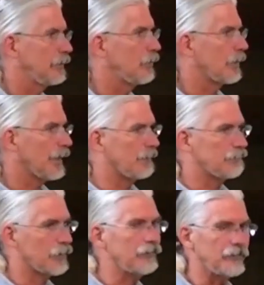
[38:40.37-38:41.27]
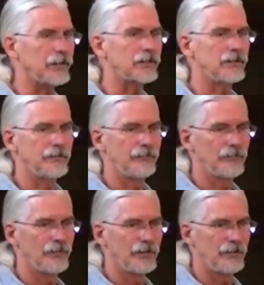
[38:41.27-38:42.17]
who are not perfect,
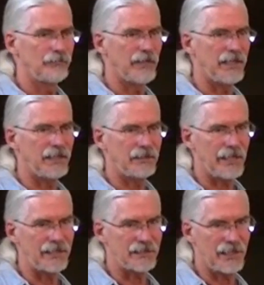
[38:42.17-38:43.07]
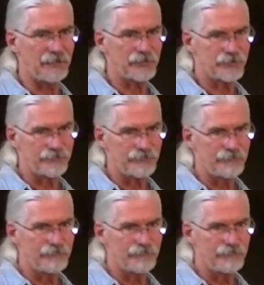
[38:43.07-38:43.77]
may at times